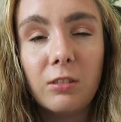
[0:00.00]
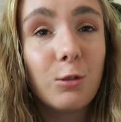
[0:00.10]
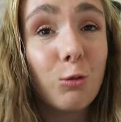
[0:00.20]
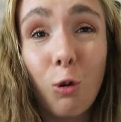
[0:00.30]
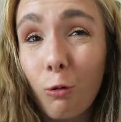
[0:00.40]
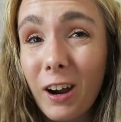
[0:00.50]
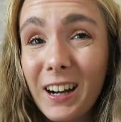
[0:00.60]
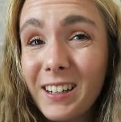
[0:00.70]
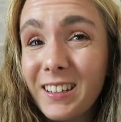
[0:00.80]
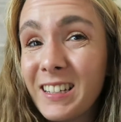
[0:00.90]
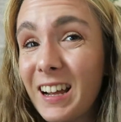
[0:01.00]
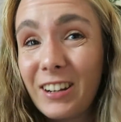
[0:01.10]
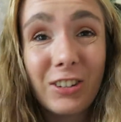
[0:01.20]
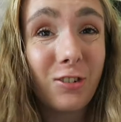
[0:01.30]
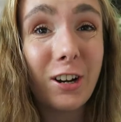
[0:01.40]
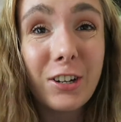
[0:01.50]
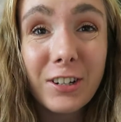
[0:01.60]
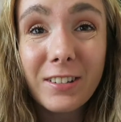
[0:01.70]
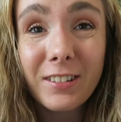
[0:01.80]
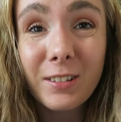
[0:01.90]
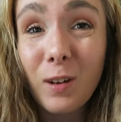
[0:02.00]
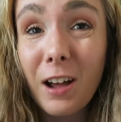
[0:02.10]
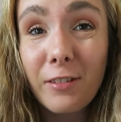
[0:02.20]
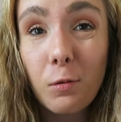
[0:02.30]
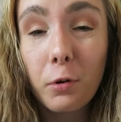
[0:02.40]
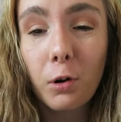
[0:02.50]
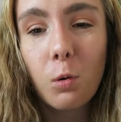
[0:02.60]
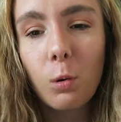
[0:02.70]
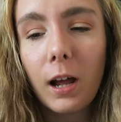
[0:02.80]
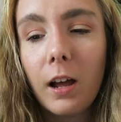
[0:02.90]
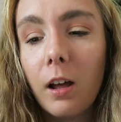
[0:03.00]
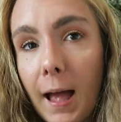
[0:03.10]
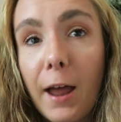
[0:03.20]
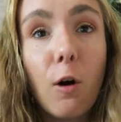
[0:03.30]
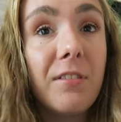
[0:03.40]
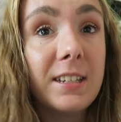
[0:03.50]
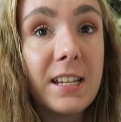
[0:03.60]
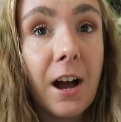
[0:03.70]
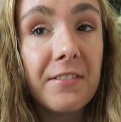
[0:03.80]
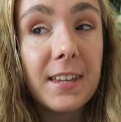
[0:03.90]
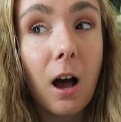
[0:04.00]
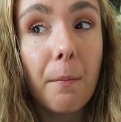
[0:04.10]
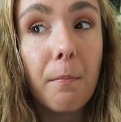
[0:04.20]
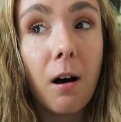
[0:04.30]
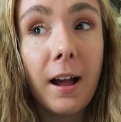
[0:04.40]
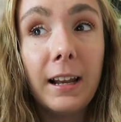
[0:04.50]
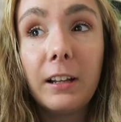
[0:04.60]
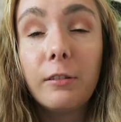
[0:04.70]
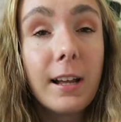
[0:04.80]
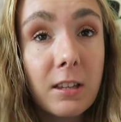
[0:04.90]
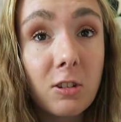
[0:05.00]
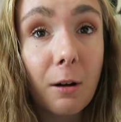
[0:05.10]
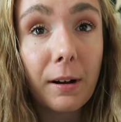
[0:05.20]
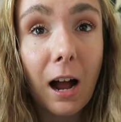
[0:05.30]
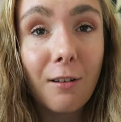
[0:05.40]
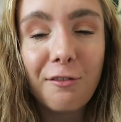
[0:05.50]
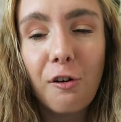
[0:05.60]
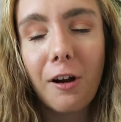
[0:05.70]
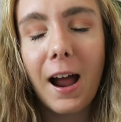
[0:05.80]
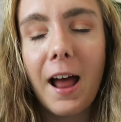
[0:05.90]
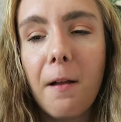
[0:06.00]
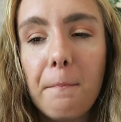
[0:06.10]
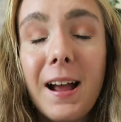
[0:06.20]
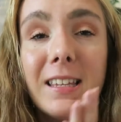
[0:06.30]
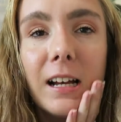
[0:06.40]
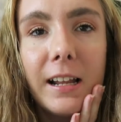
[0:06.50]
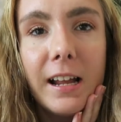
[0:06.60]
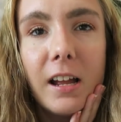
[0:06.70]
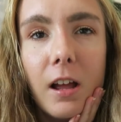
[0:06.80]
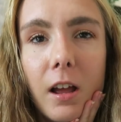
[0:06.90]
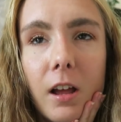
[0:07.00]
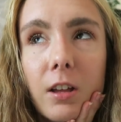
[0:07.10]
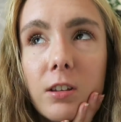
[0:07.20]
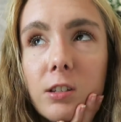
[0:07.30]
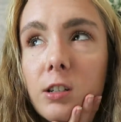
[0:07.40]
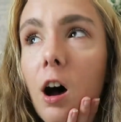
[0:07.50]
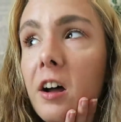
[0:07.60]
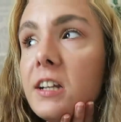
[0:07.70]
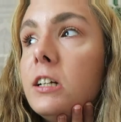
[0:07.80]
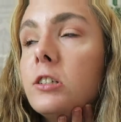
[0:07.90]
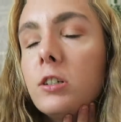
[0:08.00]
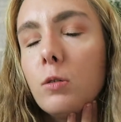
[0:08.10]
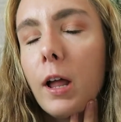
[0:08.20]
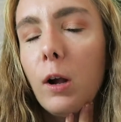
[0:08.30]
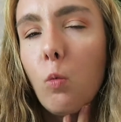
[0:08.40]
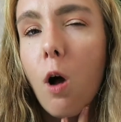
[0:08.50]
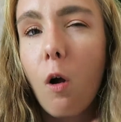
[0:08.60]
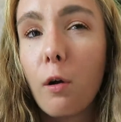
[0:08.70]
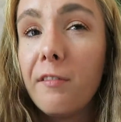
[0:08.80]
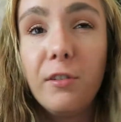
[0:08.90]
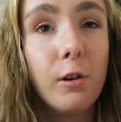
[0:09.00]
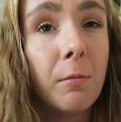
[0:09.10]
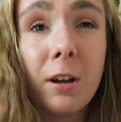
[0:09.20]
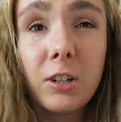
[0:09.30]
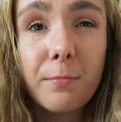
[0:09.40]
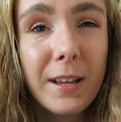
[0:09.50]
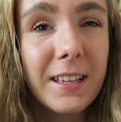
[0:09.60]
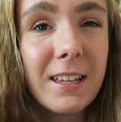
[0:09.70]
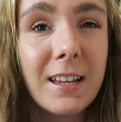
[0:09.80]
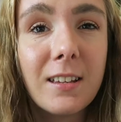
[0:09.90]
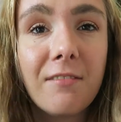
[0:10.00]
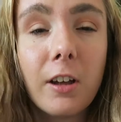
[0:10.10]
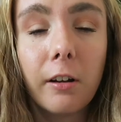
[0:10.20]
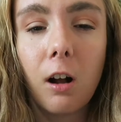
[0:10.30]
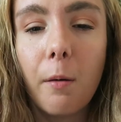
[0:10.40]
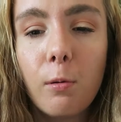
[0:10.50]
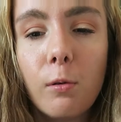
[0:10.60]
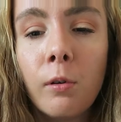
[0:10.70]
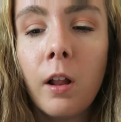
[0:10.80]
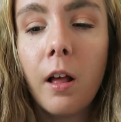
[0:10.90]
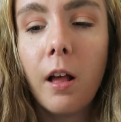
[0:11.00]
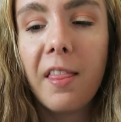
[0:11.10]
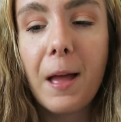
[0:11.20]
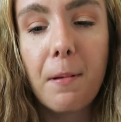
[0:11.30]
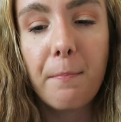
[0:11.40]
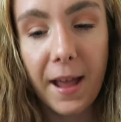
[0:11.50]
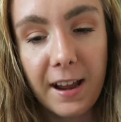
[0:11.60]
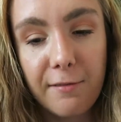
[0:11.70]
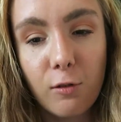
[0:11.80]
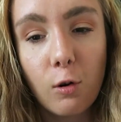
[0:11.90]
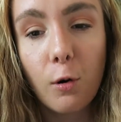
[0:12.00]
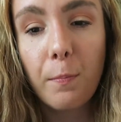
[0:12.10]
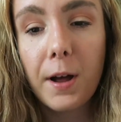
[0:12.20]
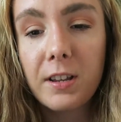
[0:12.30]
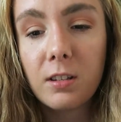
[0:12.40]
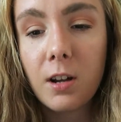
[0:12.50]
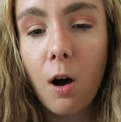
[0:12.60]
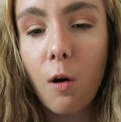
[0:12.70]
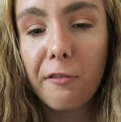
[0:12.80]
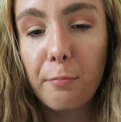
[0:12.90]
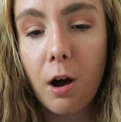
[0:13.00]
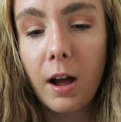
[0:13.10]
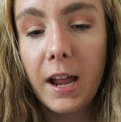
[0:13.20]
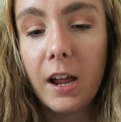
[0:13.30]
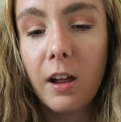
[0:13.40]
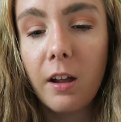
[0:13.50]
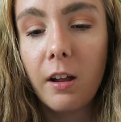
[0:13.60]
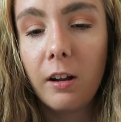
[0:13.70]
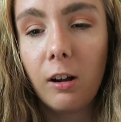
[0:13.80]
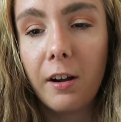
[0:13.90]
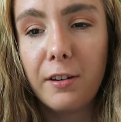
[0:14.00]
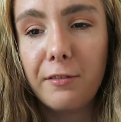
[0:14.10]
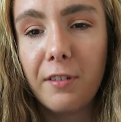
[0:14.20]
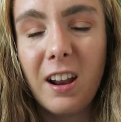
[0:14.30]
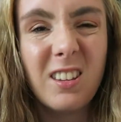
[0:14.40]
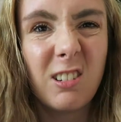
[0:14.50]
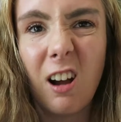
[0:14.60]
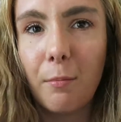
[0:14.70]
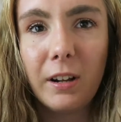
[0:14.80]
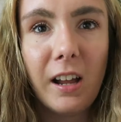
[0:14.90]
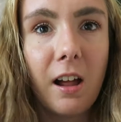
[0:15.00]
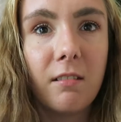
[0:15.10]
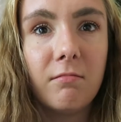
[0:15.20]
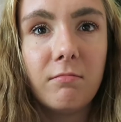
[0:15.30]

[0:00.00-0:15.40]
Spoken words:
drawings, illustrations, whatever you want to call it. And obviously I've set up my little Instagram account for it, and I'm basically starting to like work on a few commission pieces. I've done a couple, they've been paid for, but to start off my kind of Instagram and get